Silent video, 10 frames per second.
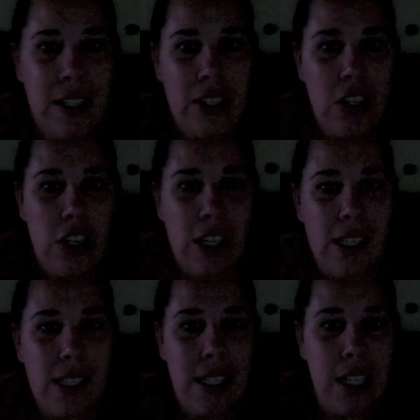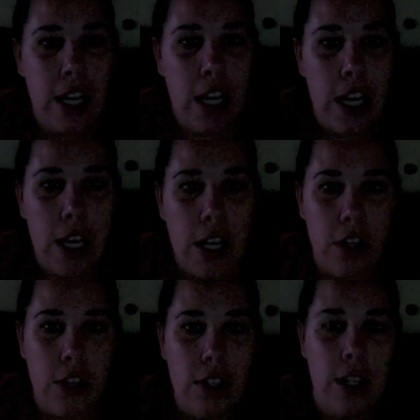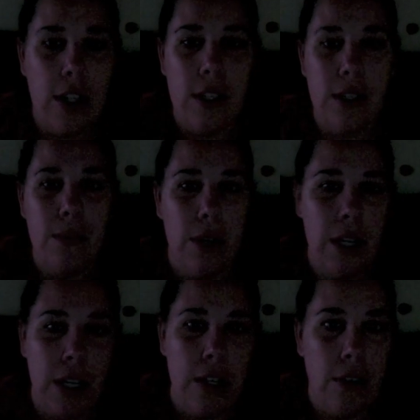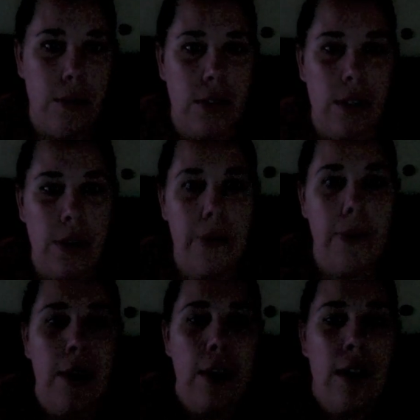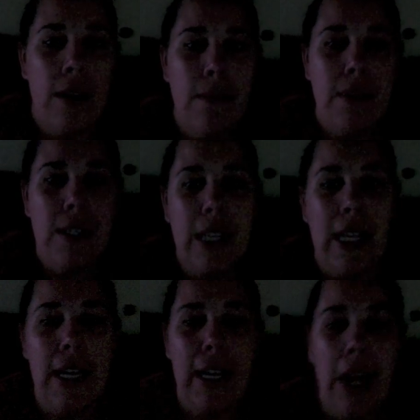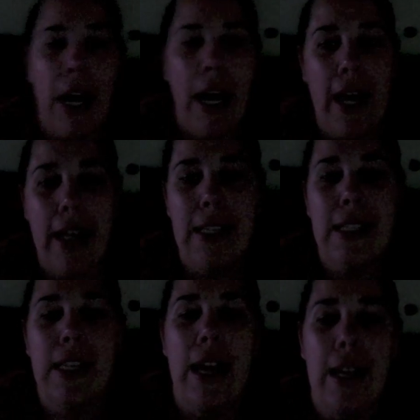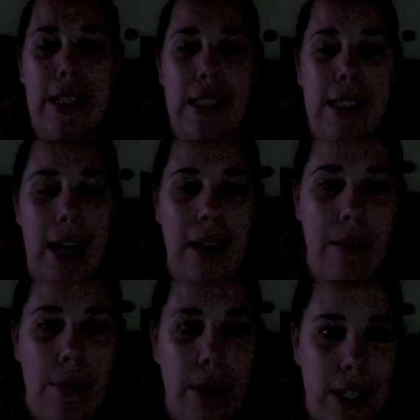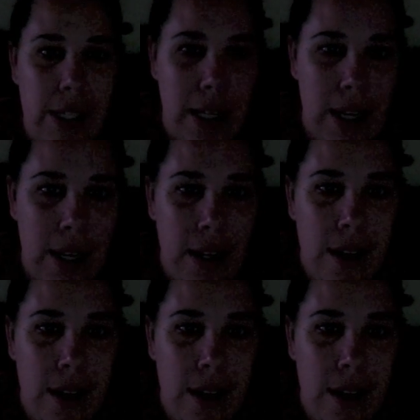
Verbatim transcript: just today, they're saying this is breaking news, so I'm just going to get ahead and tell you exactly what it said.